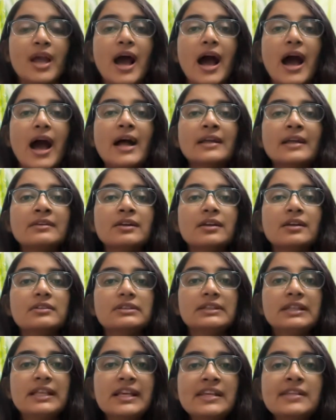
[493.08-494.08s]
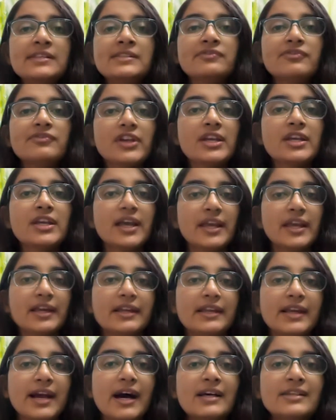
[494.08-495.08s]
And these weak
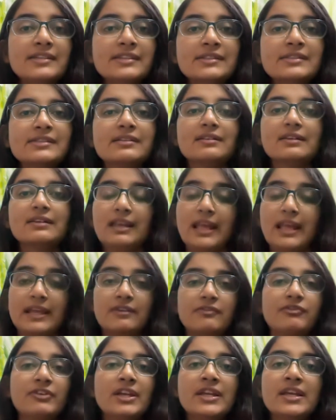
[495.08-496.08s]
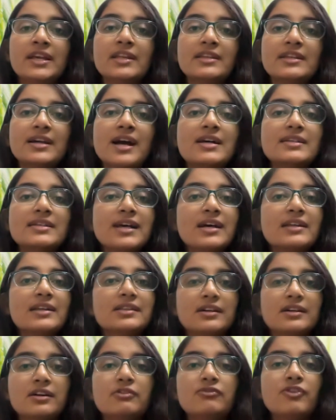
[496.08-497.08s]
areas are
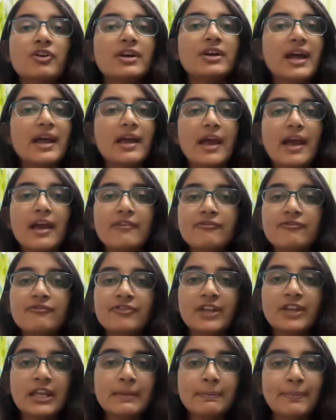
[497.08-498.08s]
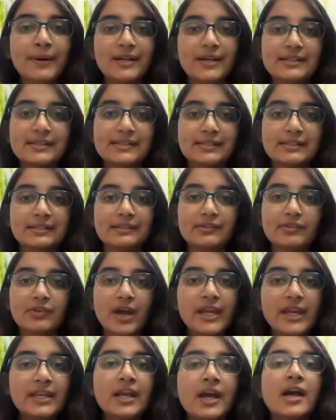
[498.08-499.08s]
there for every person,
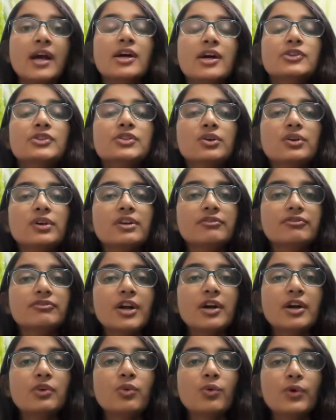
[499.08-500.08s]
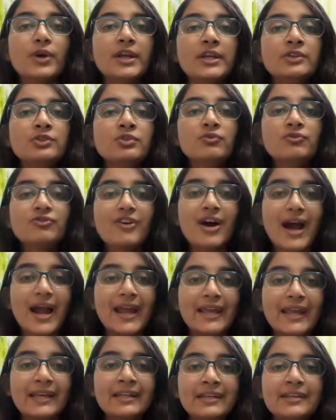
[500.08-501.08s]
right? So if you are going to
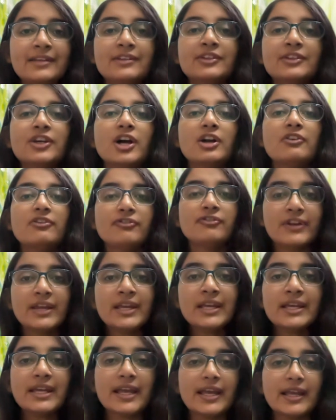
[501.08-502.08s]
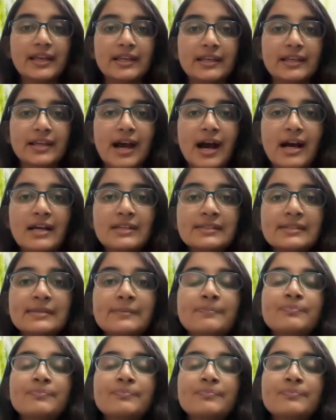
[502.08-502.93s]
find your weak areas,